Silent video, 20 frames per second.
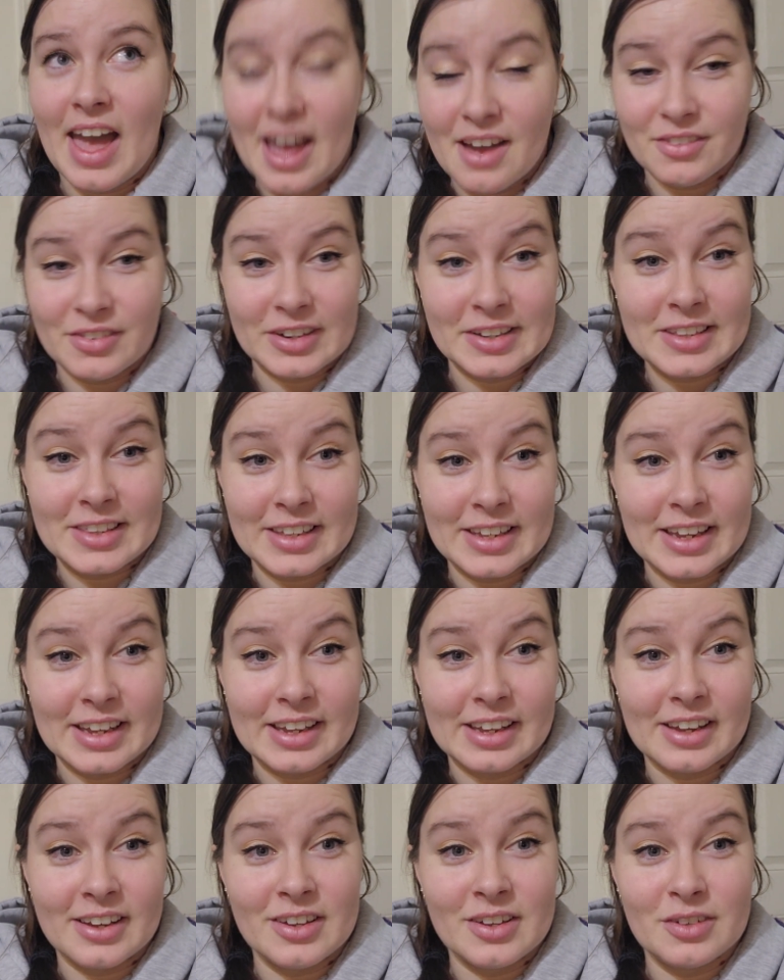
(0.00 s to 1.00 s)

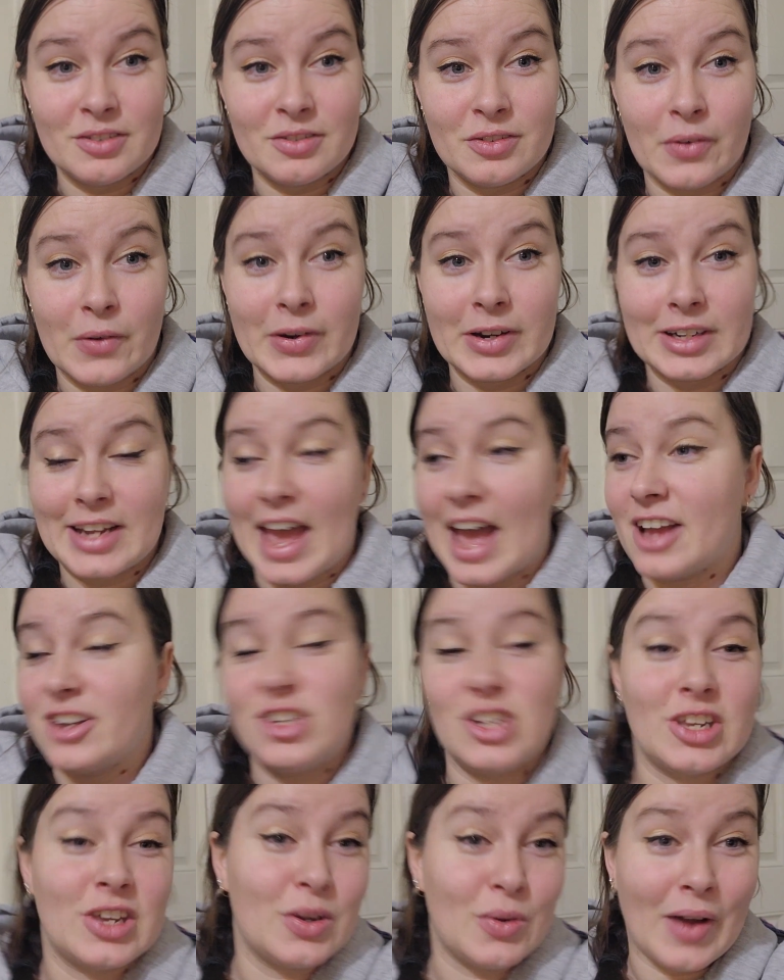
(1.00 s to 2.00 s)
everything for
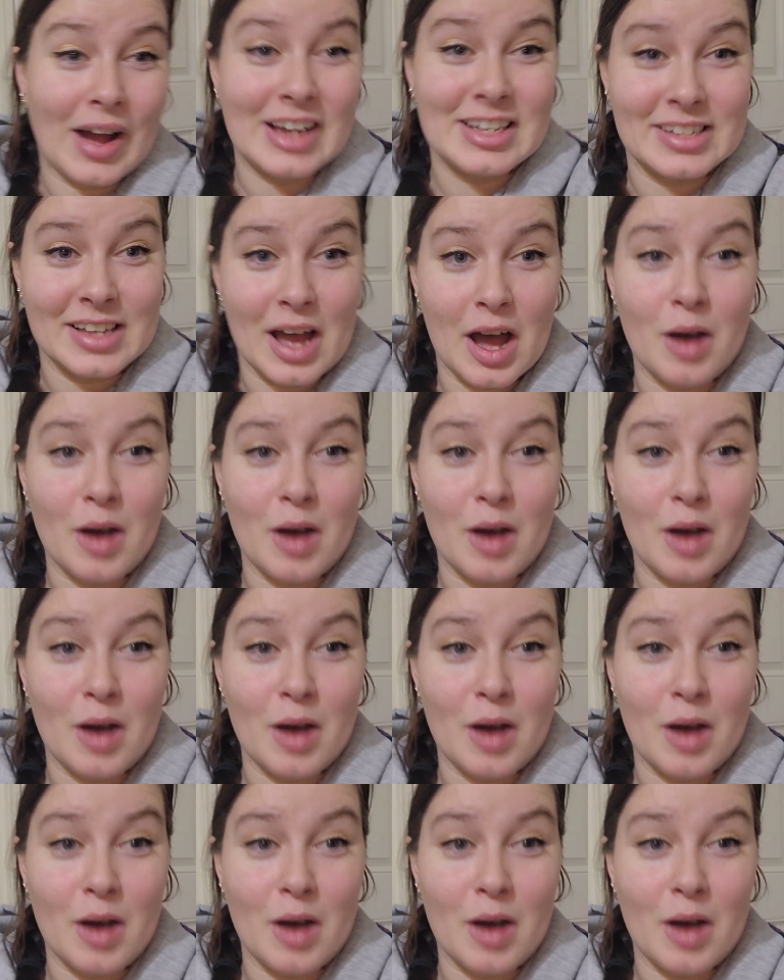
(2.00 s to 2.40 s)
catching you guys